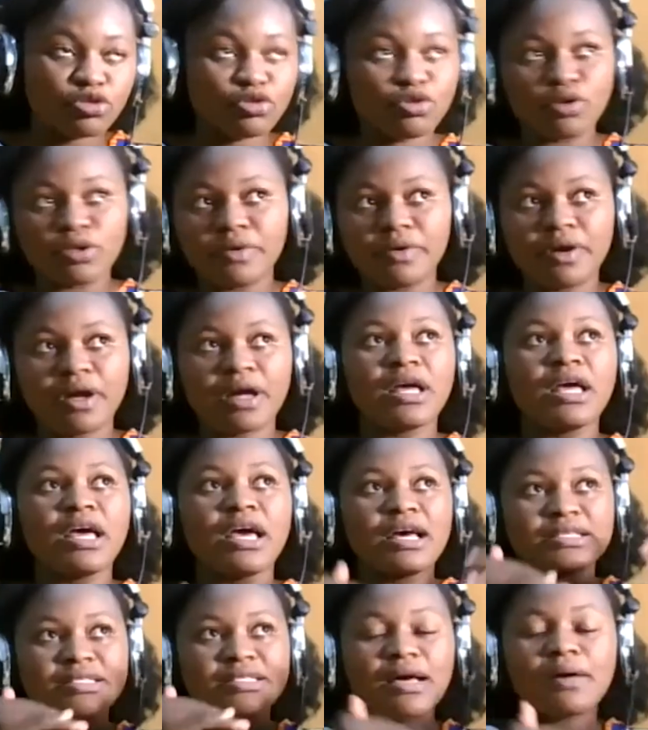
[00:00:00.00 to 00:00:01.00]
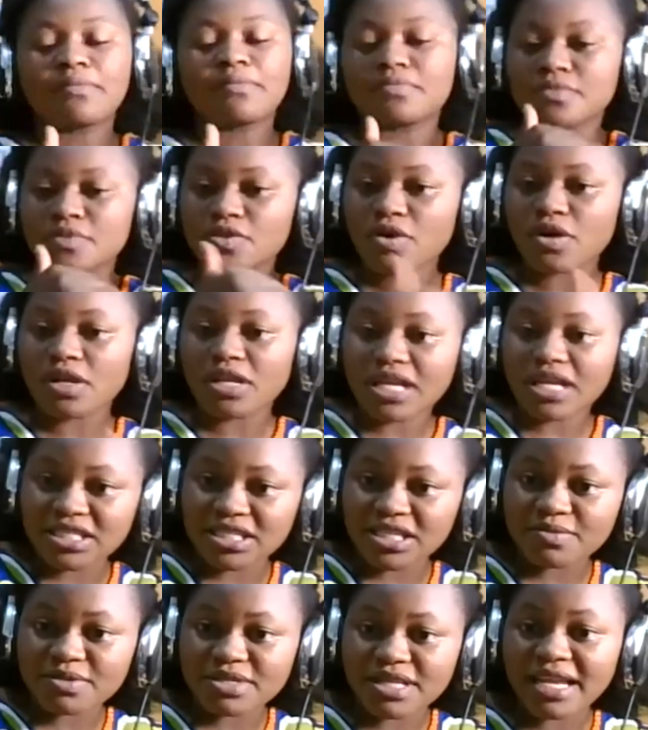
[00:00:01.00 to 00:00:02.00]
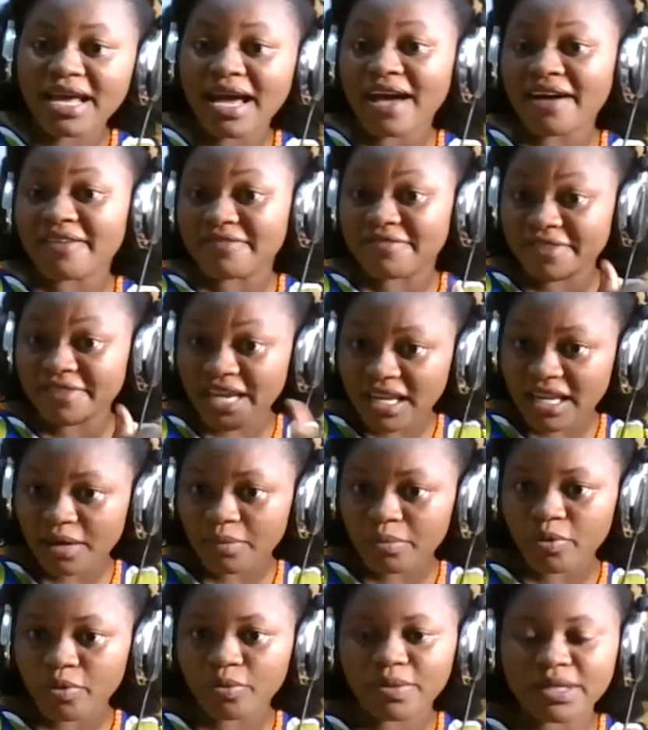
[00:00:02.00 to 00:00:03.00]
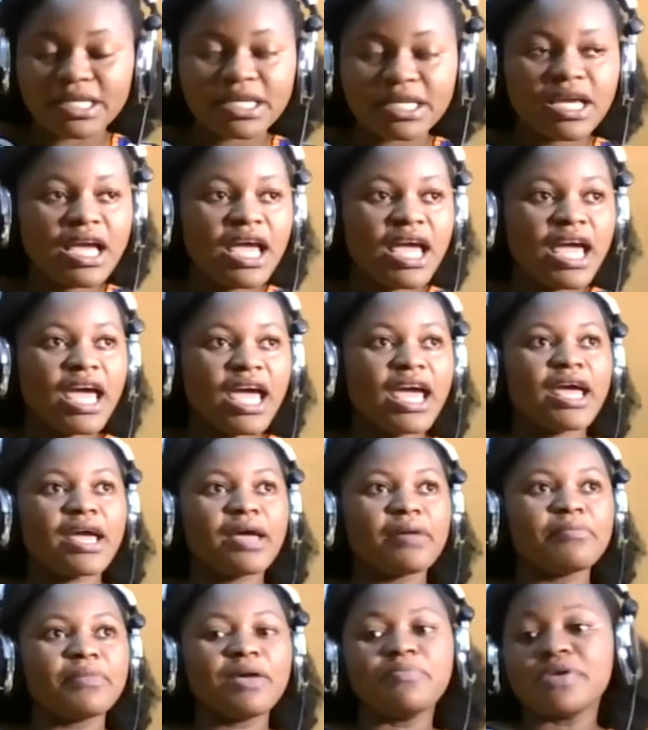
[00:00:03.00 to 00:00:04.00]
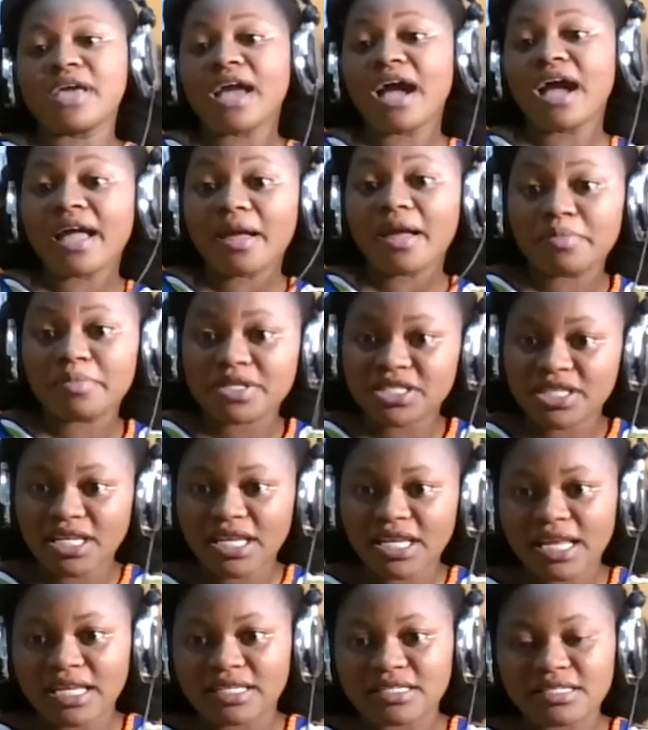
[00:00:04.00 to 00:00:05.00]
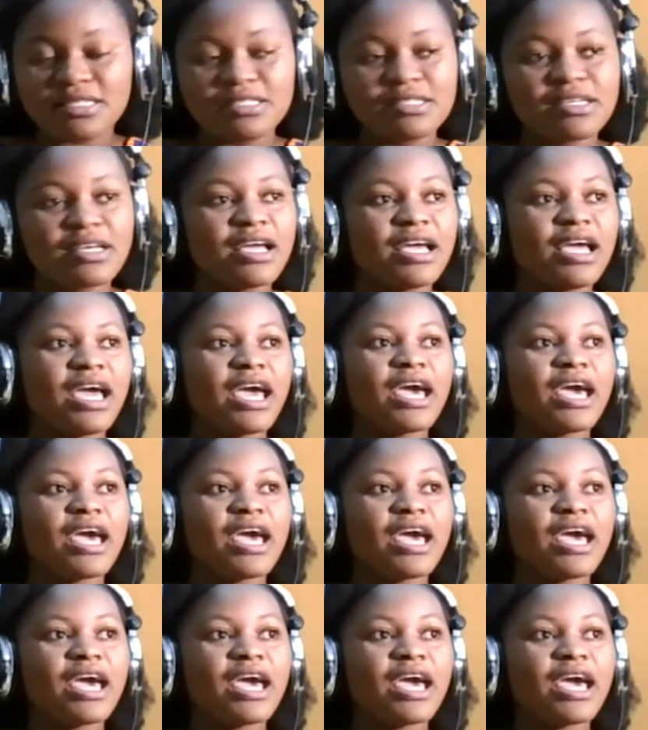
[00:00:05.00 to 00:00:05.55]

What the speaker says: You know, there are some scholarships that are available, but maybe I am a journalist,